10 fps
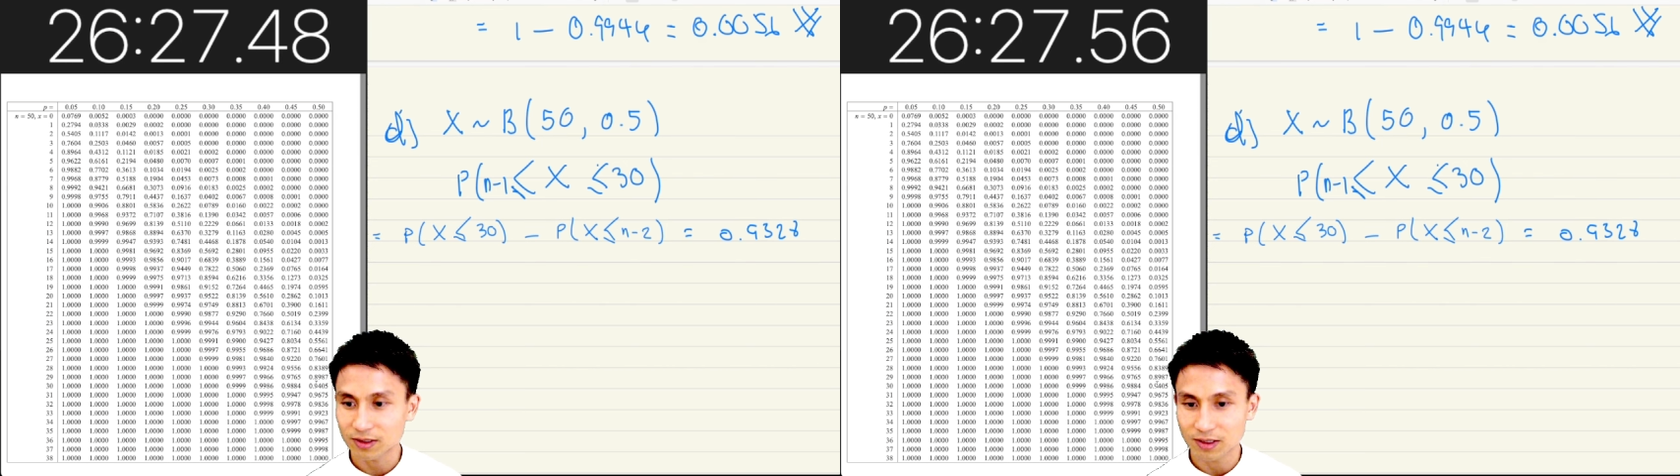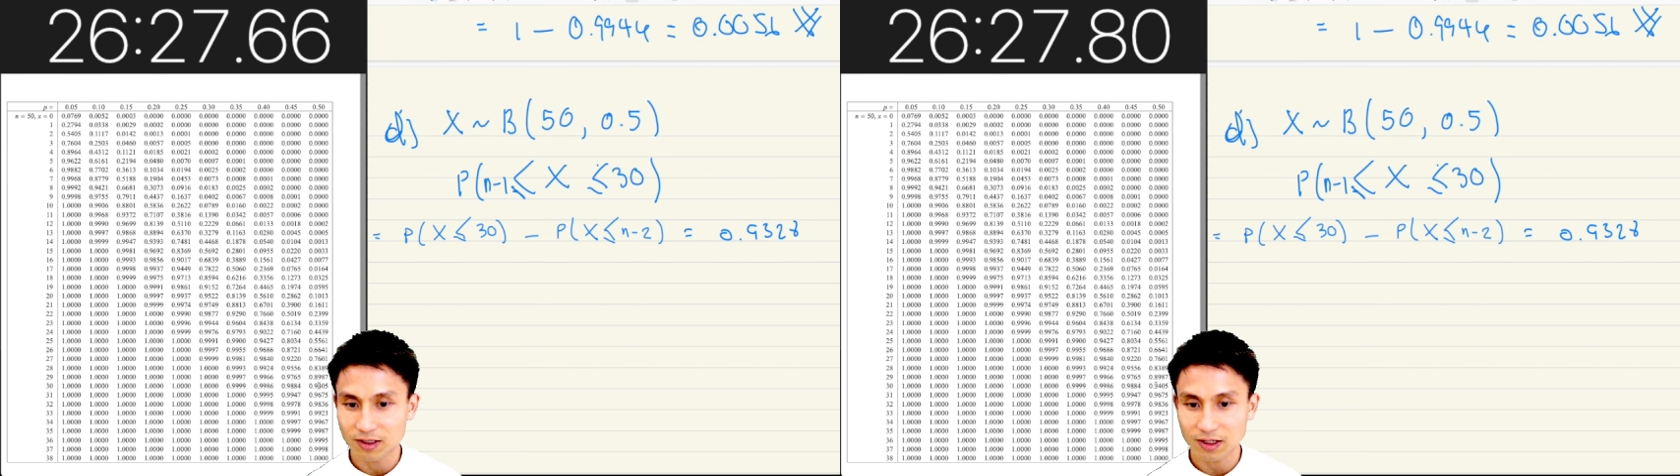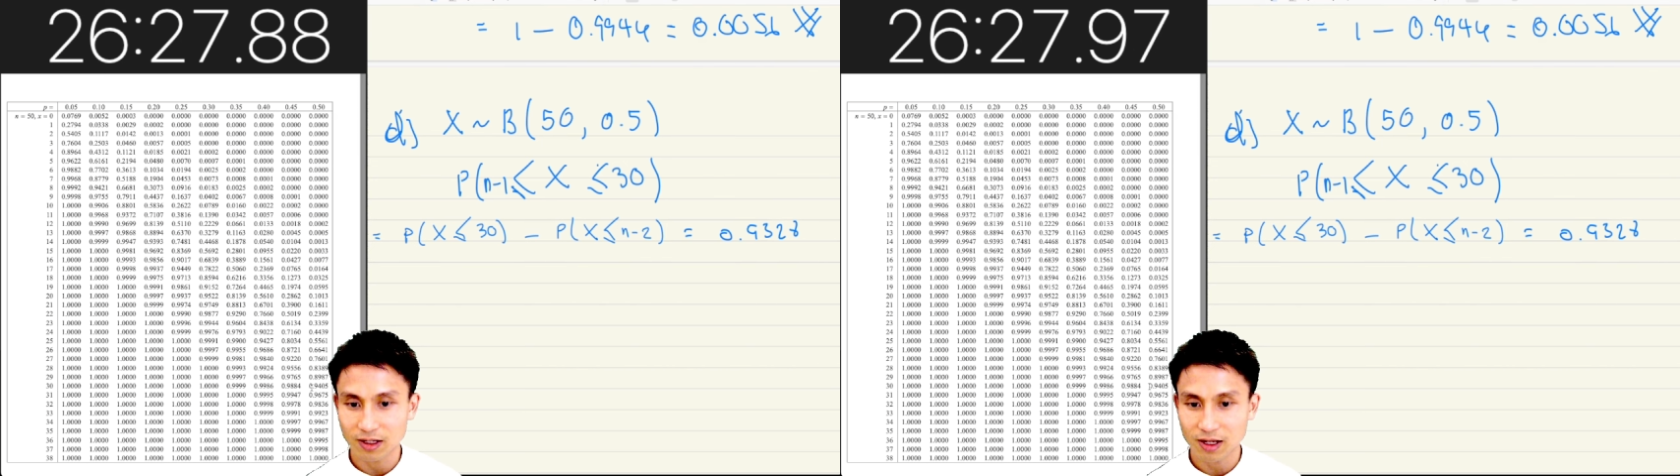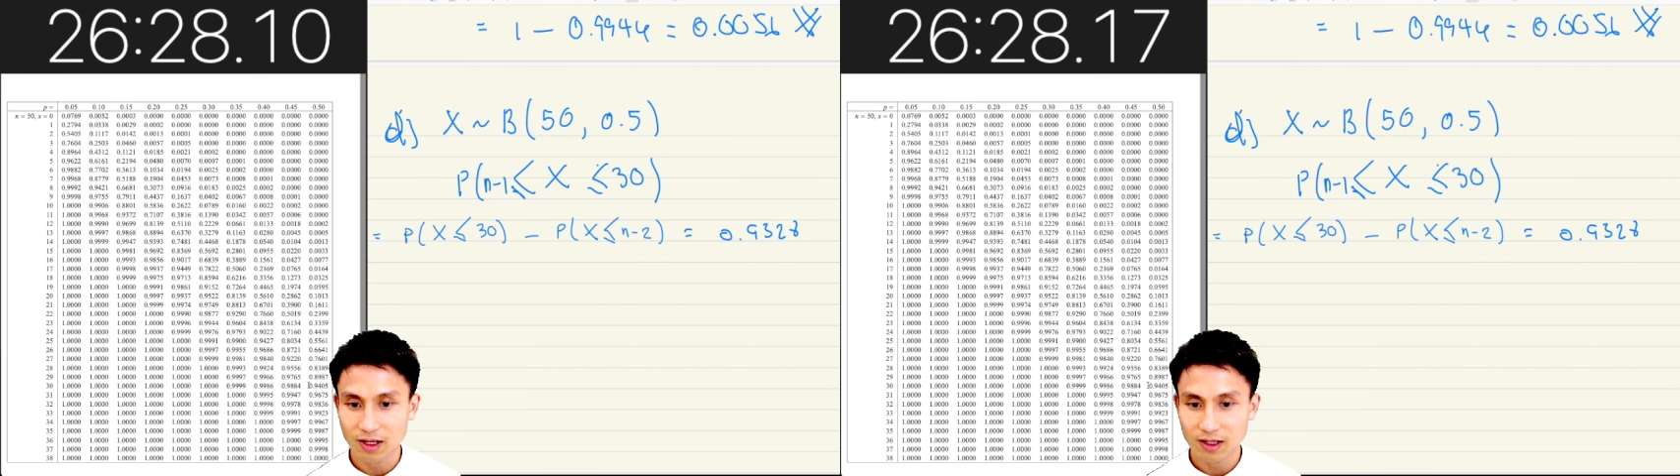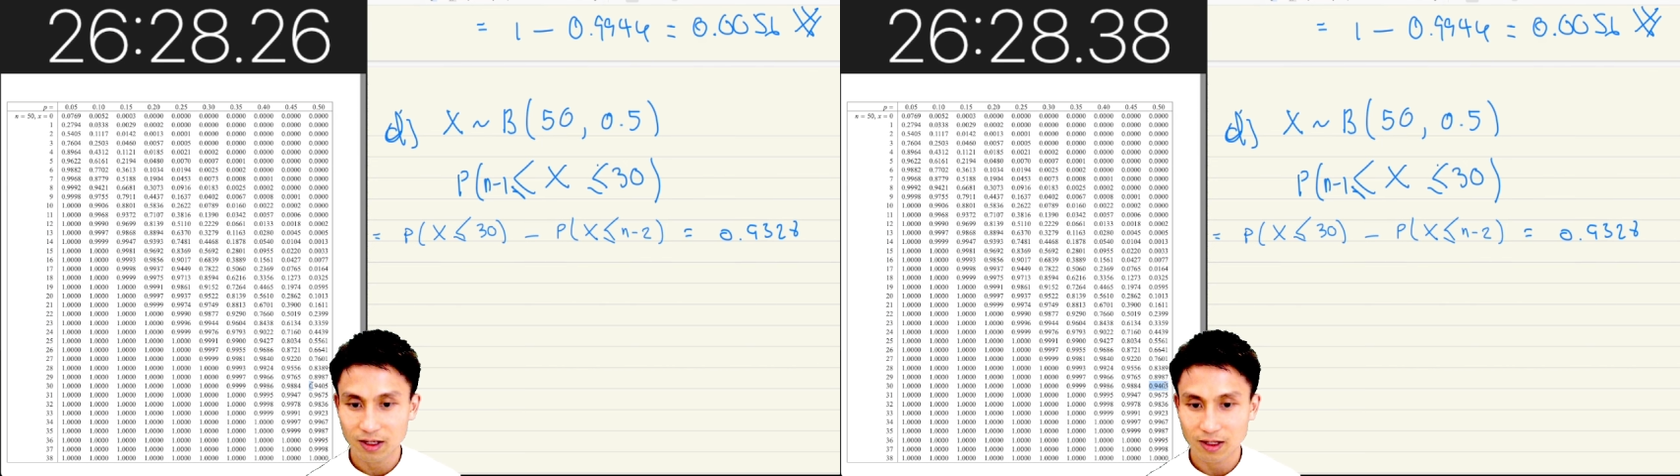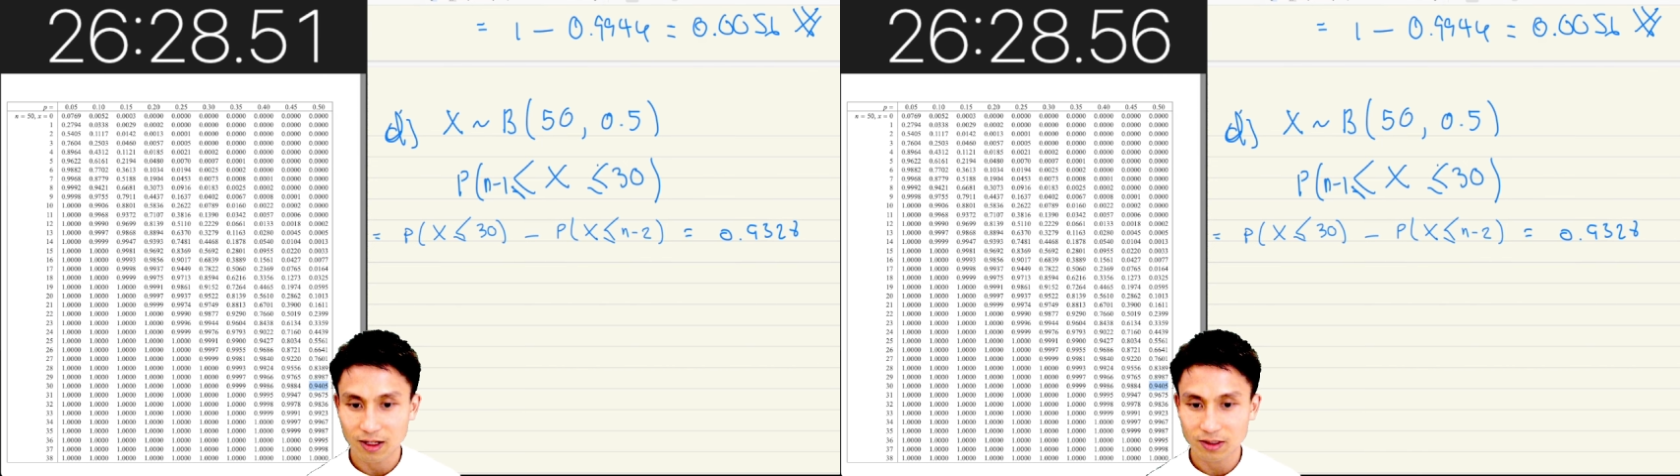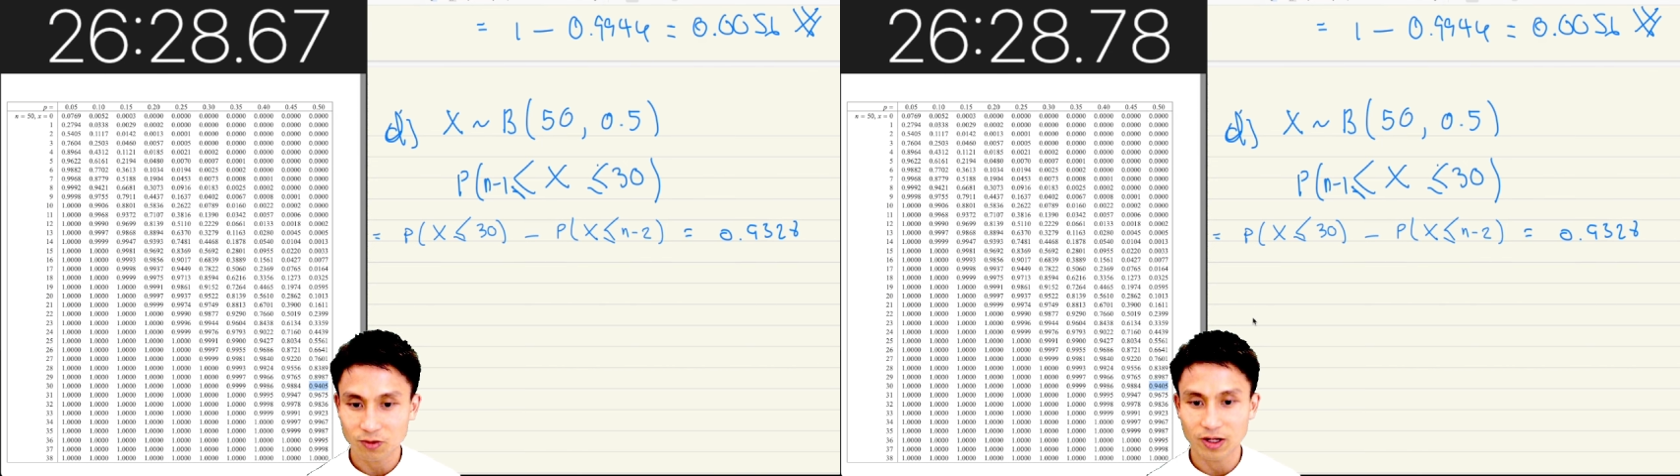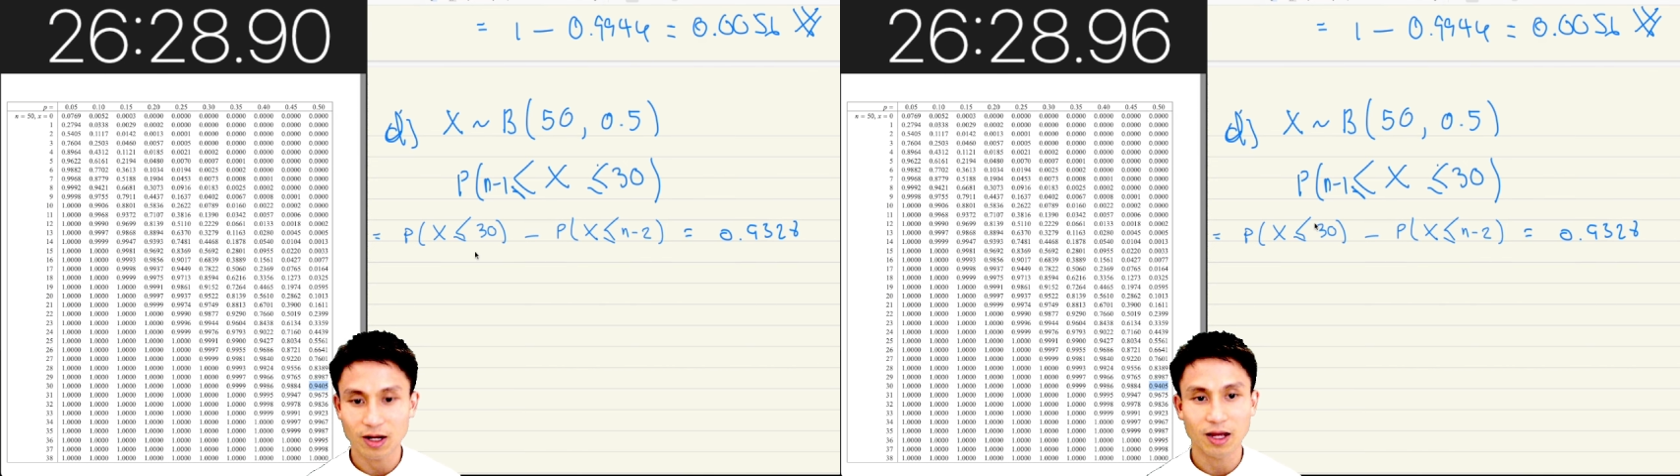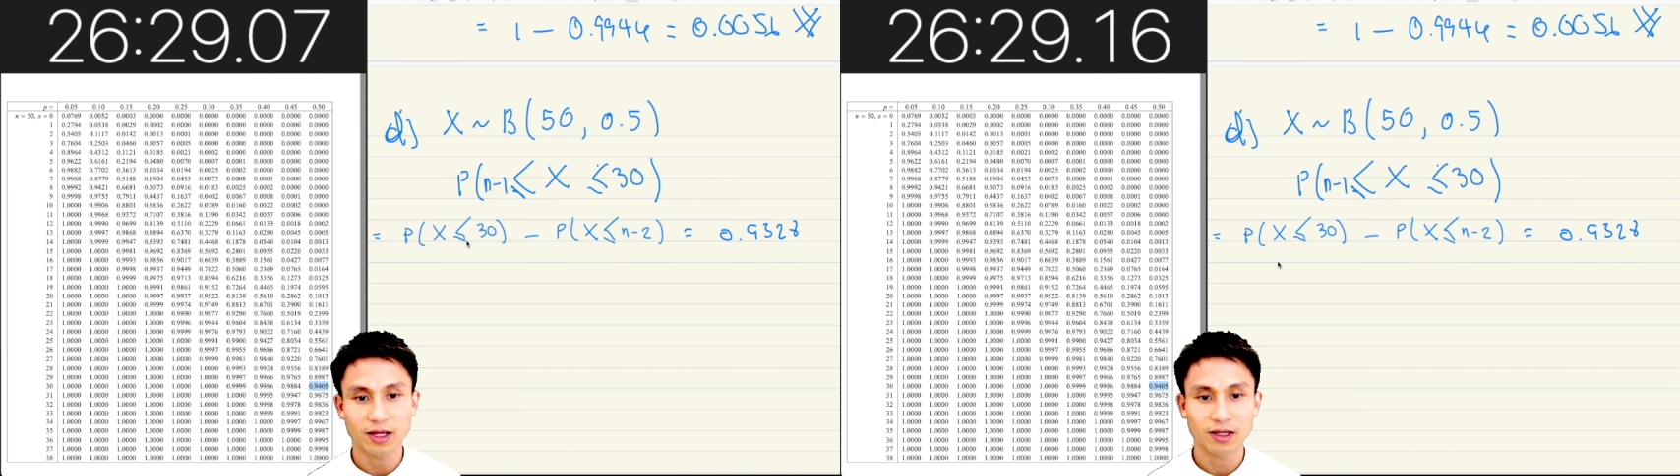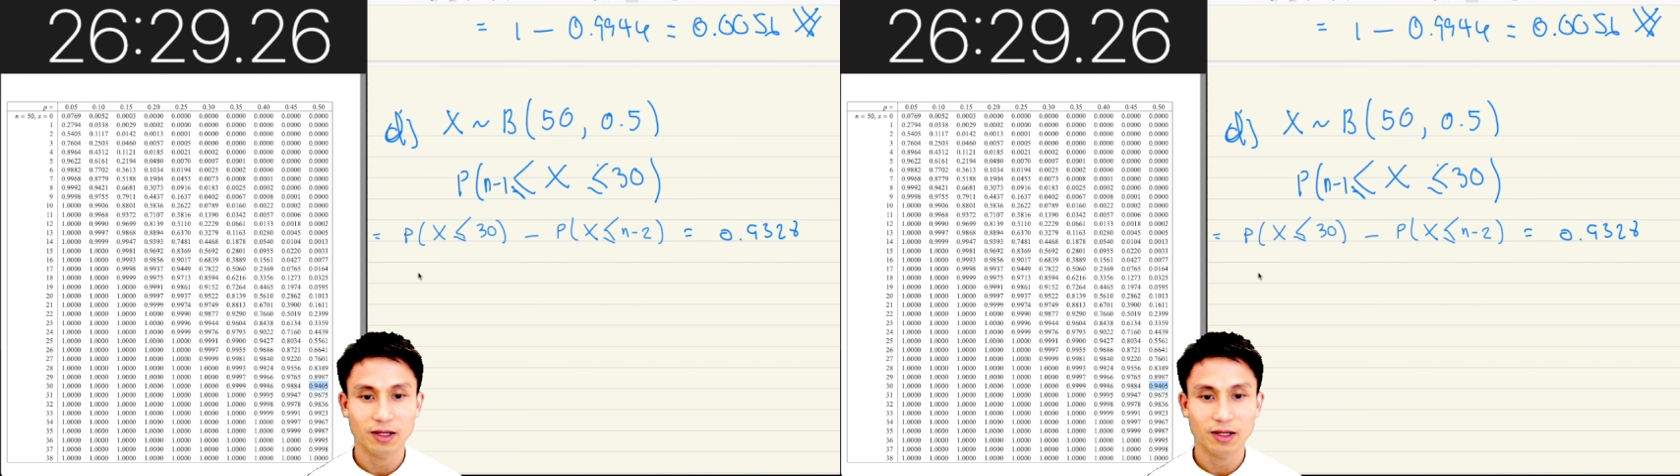30 there. That's quite high.